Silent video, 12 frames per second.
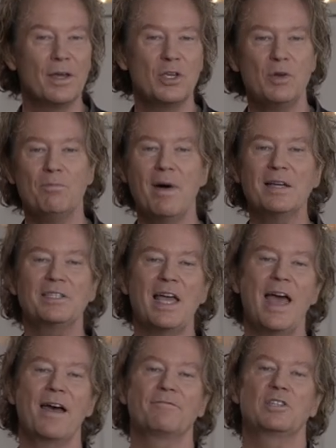You must
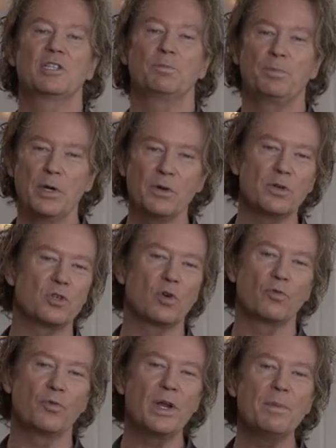have
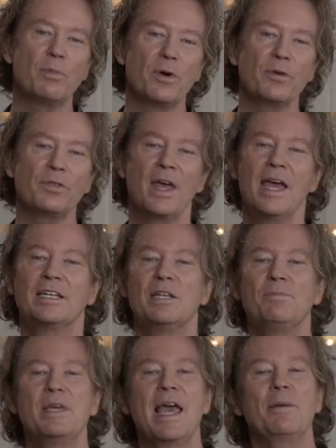spiritual rebirth to
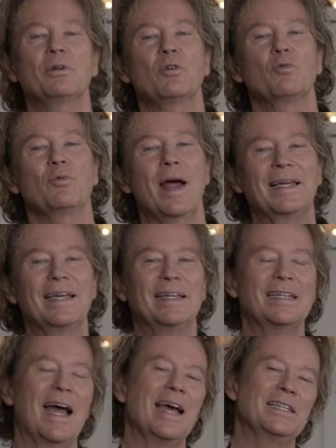be able to
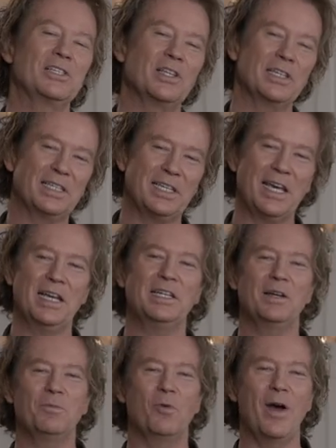recognize the
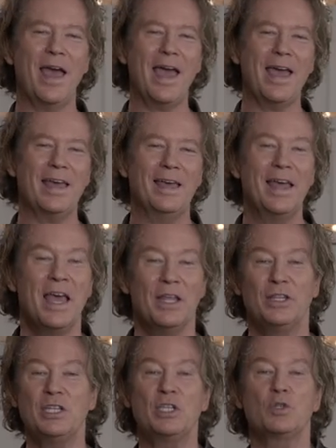kingdom way.
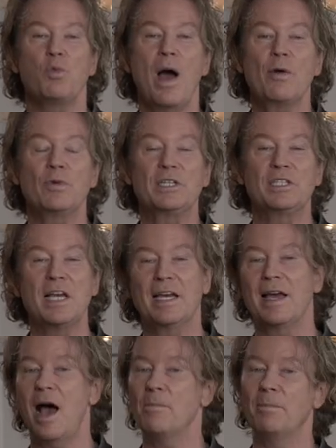This is why we
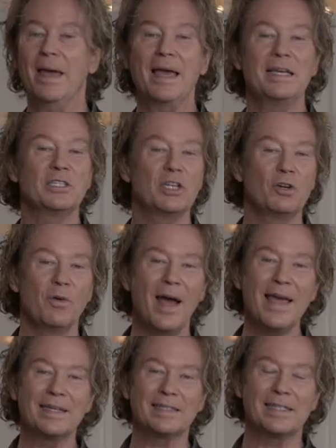sing Amazing
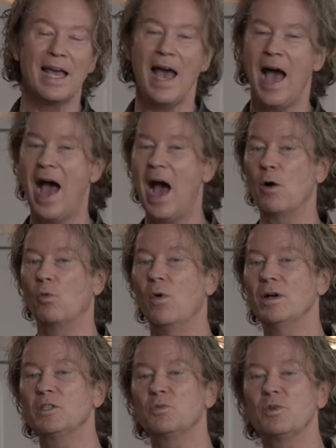Grace. I
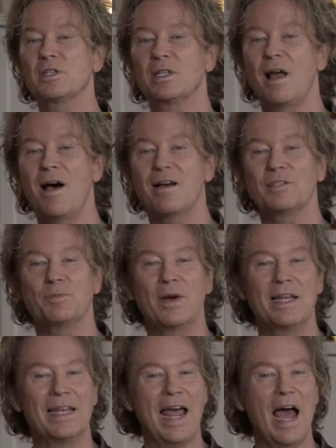once was lost,
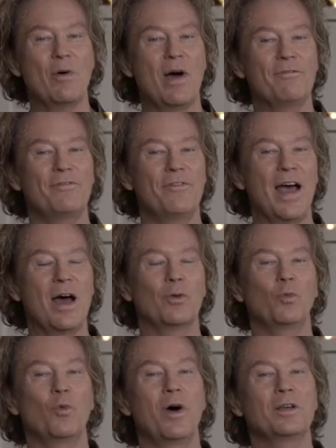but now I'm
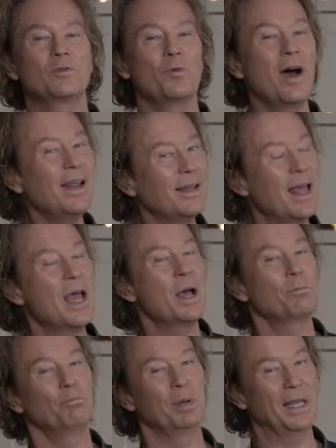found. Was what?
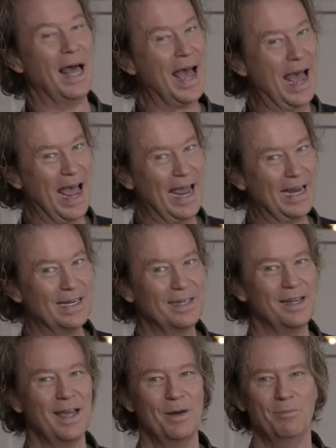
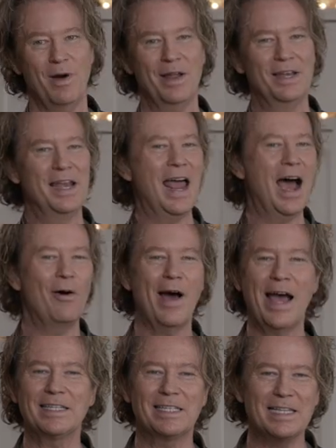Blind, but now
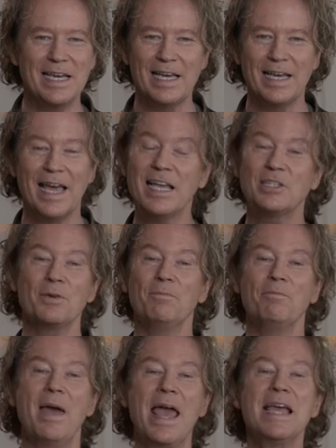I see. It's
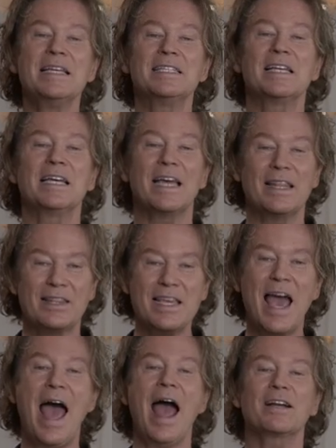amazing
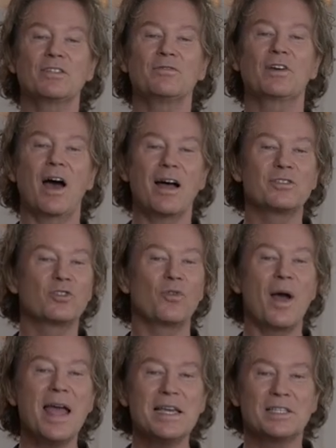the act of God's
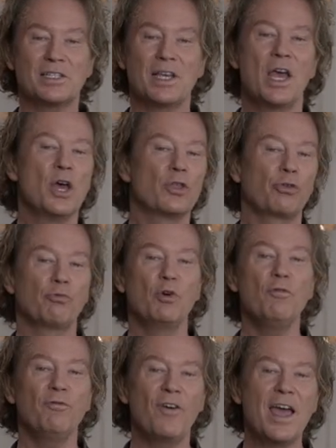grace
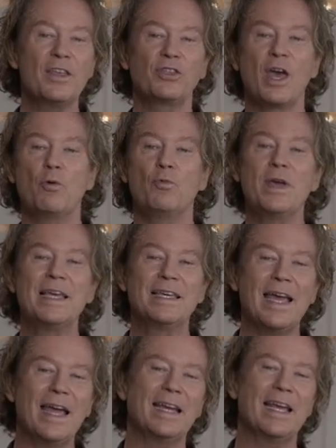through faith that we
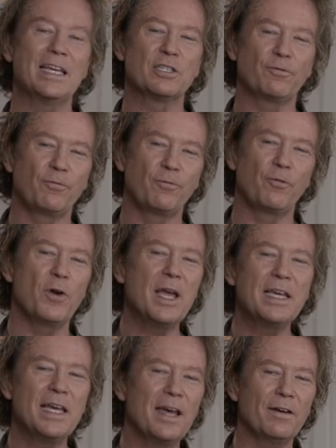get his
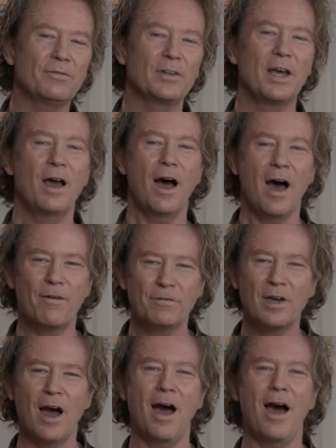free gift
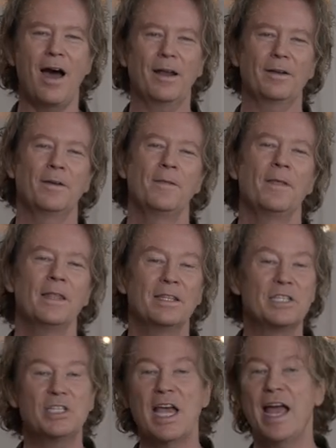of God.
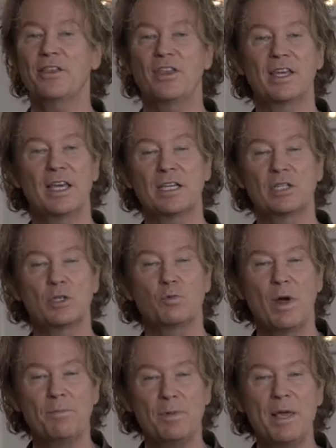The sad thing is, is
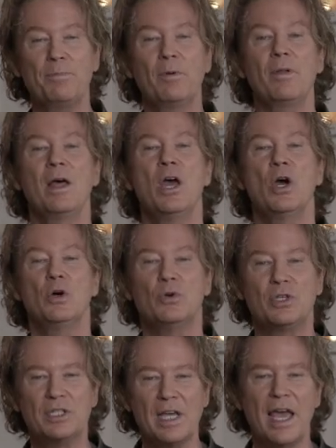when people who
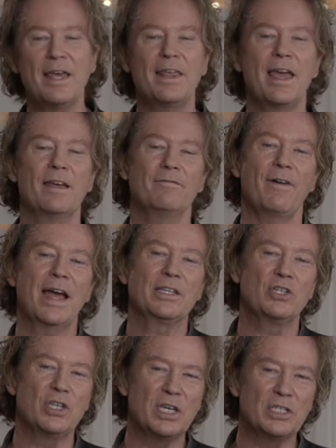say they
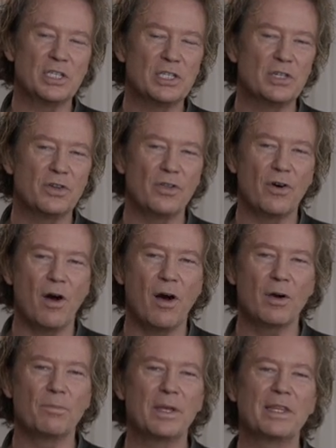invite Jesus into their
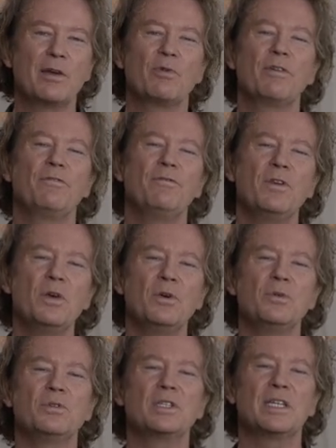heart, but they
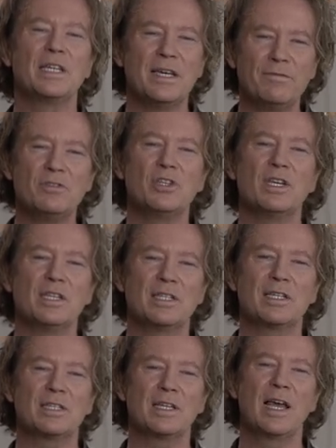refuse to give
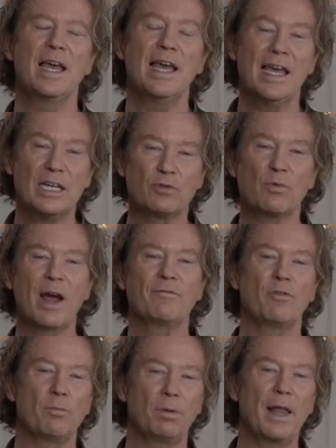Jesus his
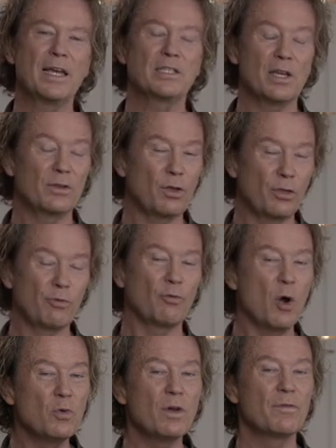rightful place on the
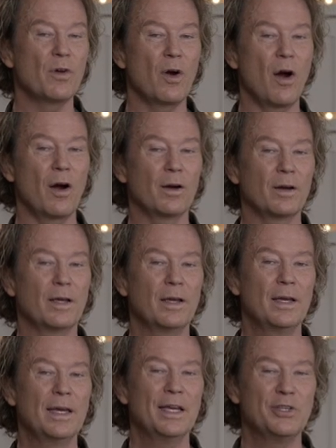throne of their heart.
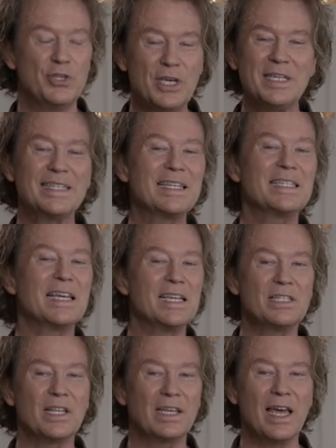Jesus
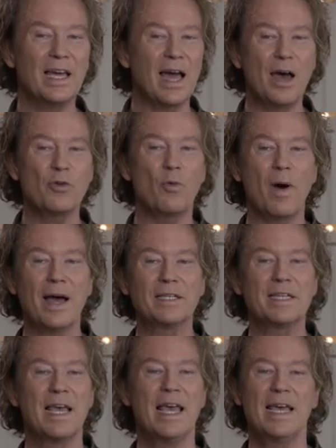is the king.
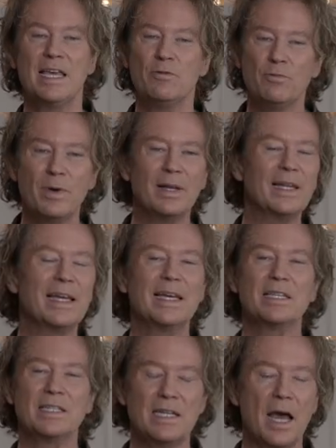Otherwise, he really
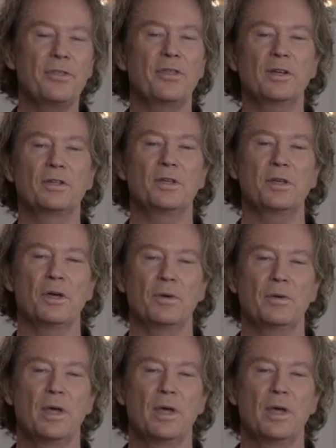is nothing to you.